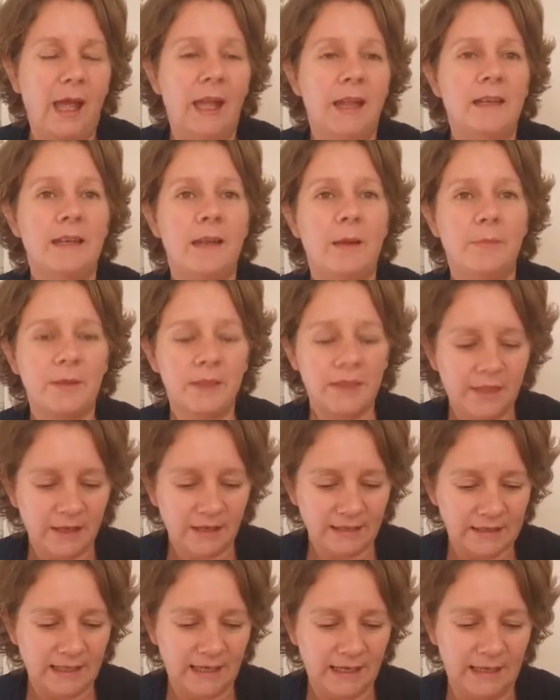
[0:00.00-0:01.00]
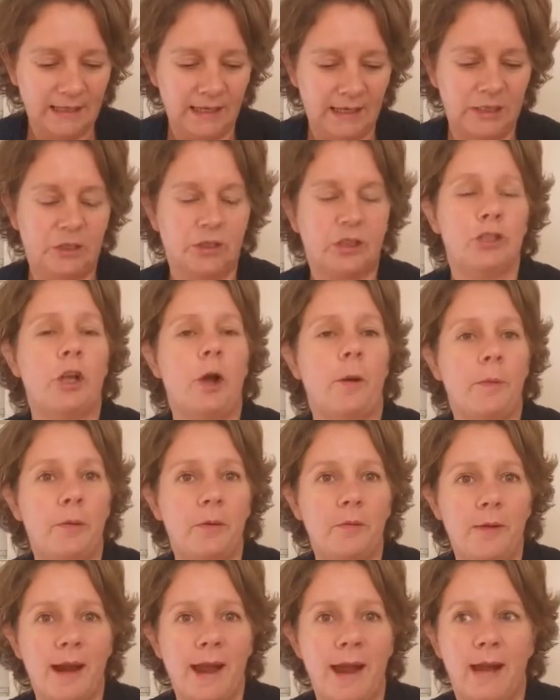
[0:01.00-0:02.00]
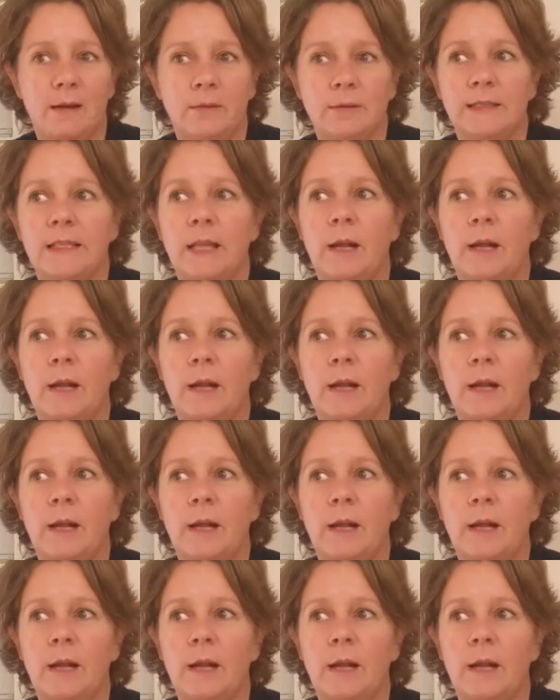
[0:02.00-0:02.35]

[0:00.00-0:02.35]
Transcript: Number thirteen is shop around.